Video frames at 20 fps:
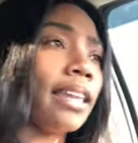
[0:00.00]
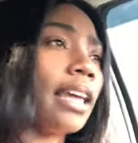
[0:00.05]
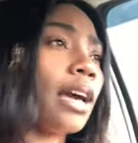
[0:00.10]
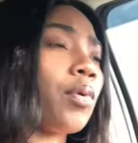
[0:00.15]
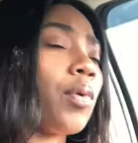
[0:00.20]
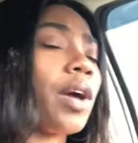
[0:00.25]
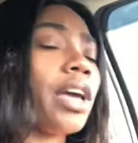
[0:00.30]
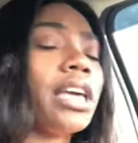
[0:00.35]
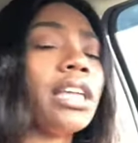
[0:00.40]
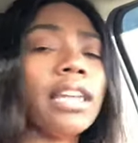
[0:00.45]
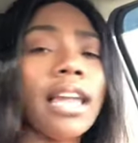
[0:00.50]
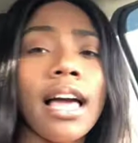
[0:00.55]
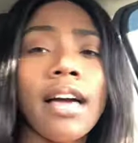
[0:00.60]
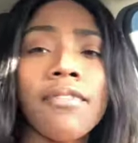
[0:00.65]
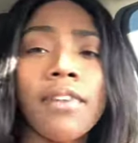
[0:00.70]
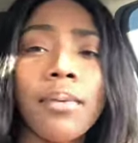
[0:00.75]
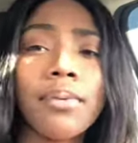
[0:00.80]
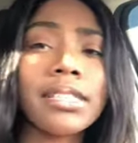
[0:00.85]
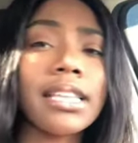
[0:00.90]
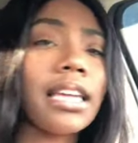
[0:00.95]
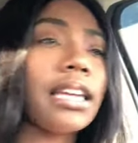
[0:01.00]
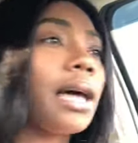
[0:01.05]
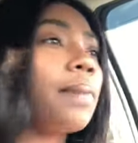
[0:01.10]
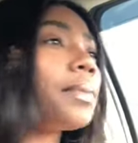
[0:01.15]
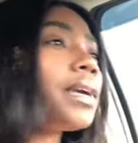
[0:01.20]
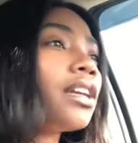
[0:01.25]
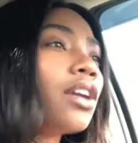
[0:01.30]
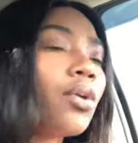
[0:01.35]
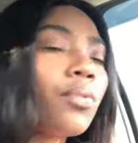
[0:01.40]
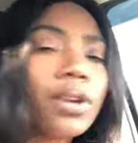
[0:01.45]
Like when he left, I was like, let
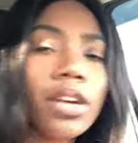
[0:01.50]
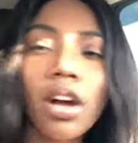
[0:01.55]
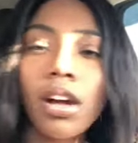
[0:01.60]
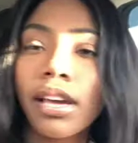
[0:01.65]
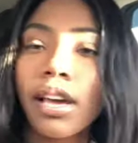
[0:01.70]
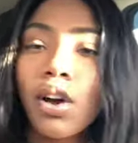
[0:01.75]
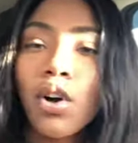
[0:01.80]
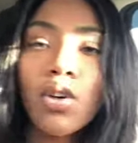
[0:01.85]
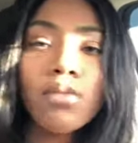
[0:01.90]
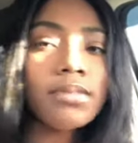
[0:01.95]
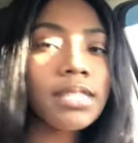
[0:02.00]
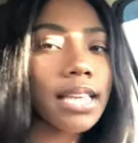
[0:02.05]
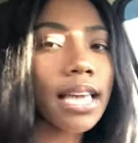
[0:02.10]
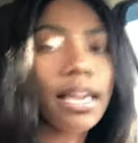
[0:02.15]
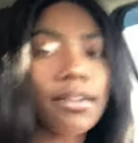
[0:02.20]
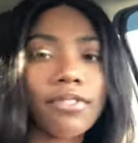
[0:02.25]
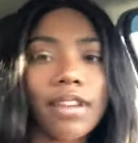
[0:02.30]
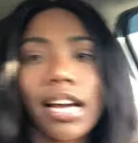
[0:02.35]
me know when y'all get home safe.